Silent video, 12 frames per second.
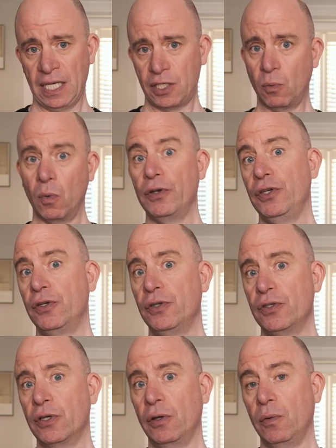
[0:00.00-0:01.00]
to what you
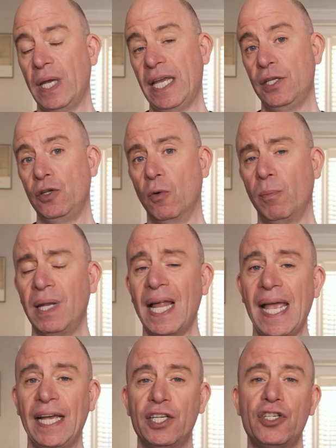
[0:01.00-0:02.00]
can do in your
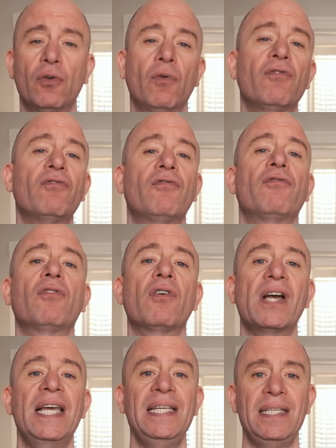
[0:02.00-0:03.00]
playing. It's your
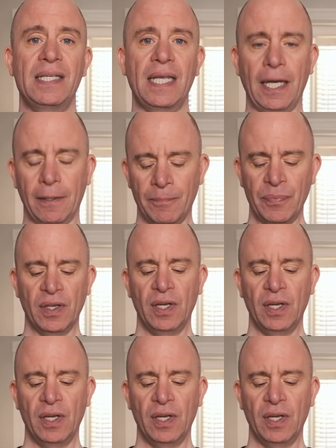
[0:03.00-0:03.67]
phrasing.